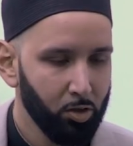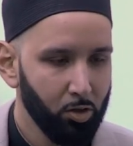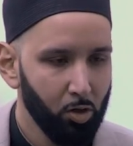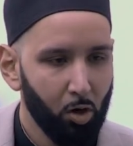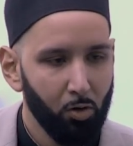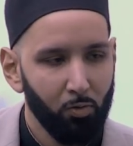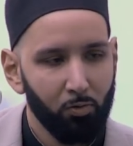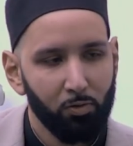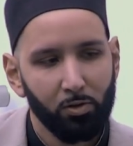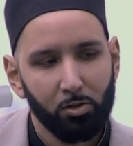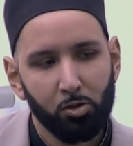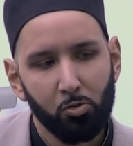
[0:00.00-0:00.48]

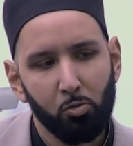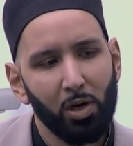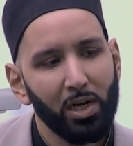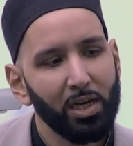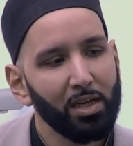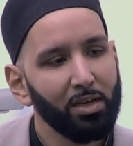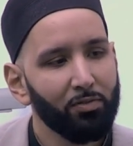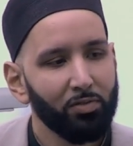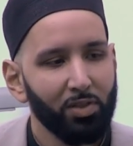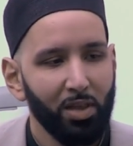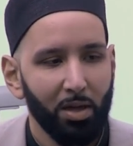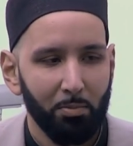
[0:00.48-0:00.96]
over 20
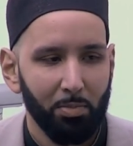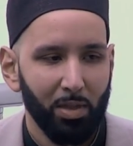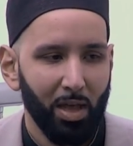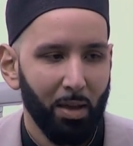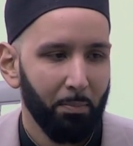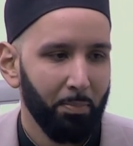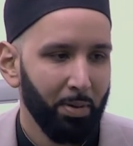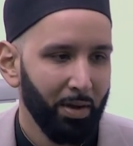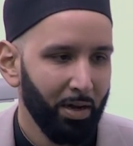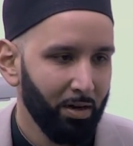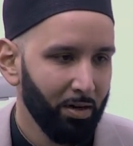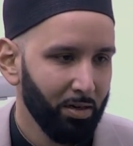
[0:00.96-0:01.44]
of them
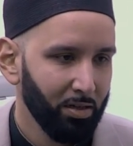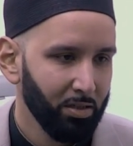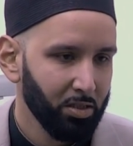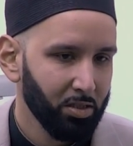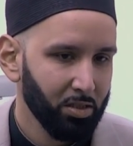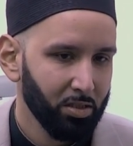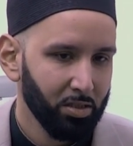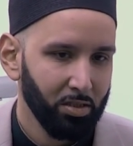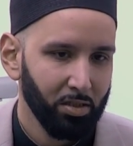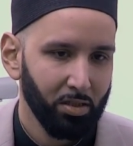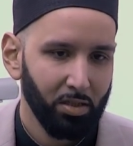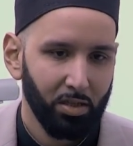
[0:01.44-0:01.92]
that
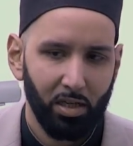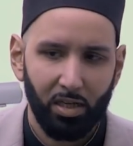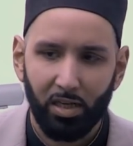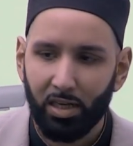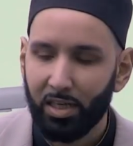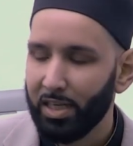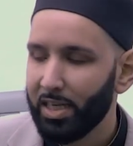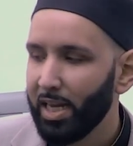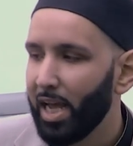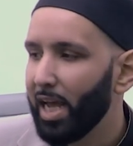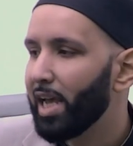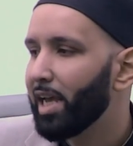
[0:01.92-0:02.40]
perished in a
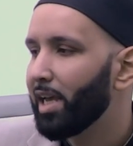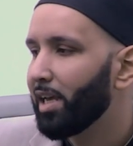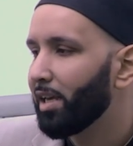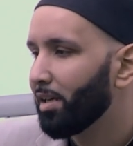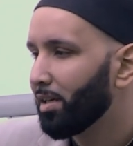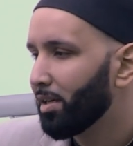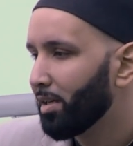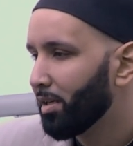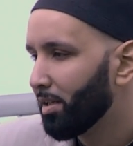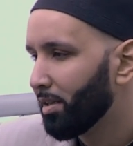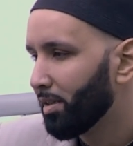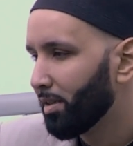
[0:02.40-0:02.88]
day
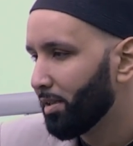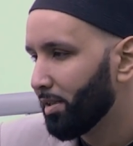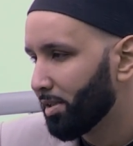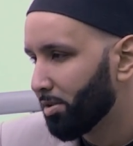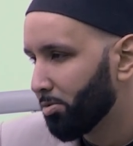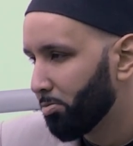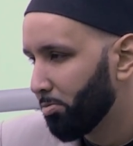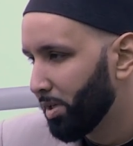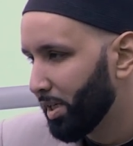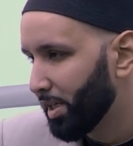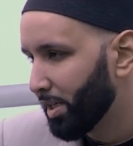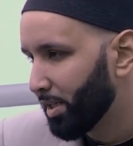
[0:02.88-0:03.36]

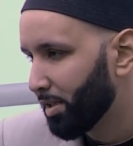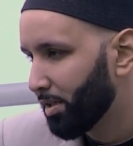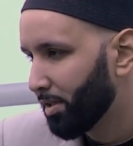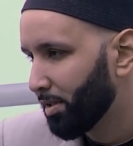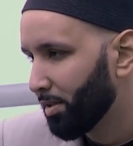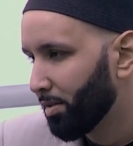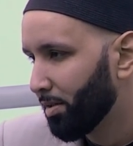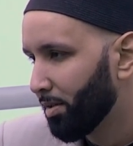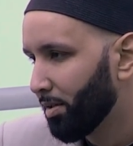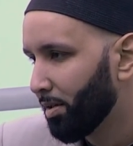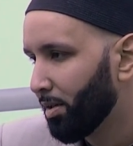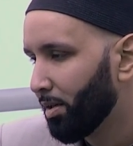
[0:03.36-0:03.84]
this week.
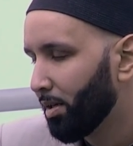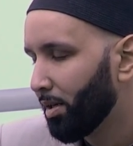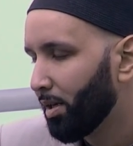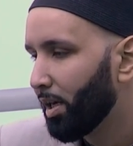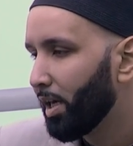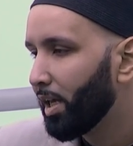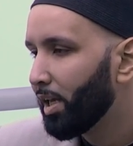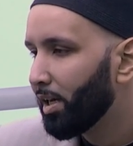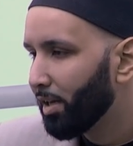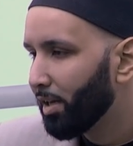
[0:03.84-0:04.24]
In